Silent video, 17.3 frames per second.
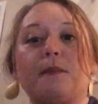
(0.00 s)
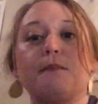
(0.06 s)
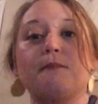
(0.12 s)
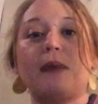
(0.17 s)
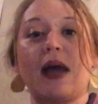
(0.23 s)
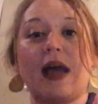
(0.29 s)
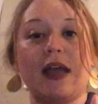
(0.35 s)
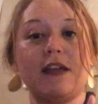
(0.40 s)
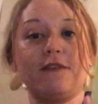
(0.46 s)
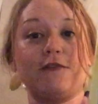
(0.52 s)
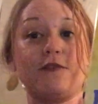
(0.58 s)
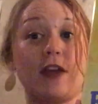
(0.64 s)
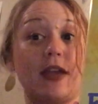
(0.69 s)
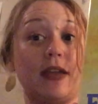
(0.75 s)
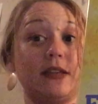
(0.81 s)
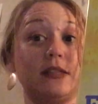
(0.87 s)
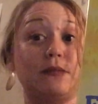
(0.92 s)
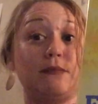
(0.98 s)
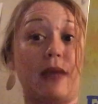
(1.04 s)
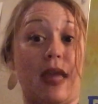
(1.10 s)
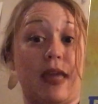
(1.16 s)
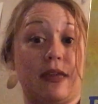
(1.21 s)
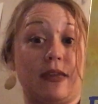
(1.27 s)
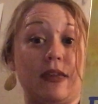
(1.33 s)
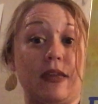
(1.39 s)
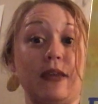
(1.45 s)
My Friend
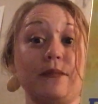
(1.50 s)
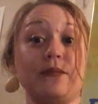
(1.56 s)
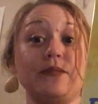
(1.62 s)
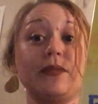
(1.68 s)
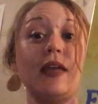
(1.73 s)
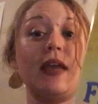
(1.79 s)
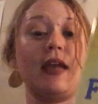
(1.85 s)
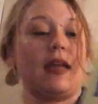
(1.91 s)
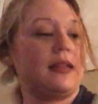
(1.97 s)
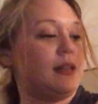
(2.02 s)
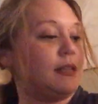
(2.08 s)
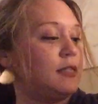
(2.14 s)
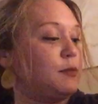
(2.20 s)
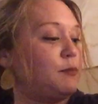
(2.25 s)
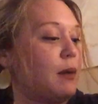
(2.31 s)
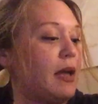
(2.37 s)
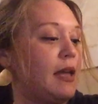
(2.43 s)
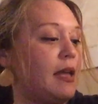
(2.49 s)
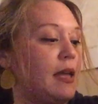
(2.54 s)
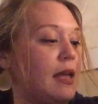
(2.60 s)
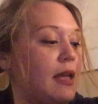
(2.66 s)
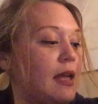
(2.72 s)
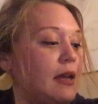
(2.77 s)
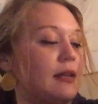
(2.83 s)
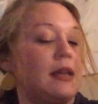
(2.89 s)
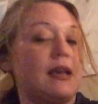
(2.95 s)
Maggie, and it's by
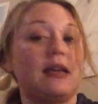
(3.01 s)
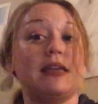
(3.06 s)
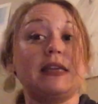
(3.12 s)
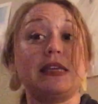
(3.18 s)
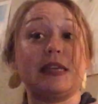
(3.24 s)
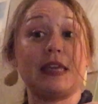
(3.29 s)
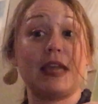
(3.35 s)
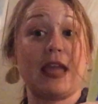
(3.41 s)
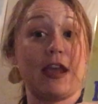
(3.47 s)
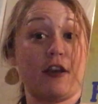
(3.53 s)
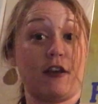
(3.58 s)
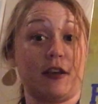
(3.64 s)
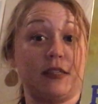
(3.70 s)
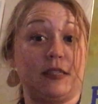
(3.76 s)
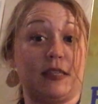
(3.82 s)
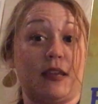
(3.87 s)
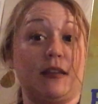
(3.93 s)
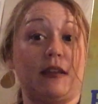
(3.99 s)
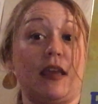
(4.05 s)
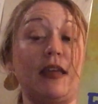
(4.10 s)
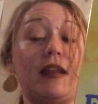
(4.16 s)
Hannah E. Harrison.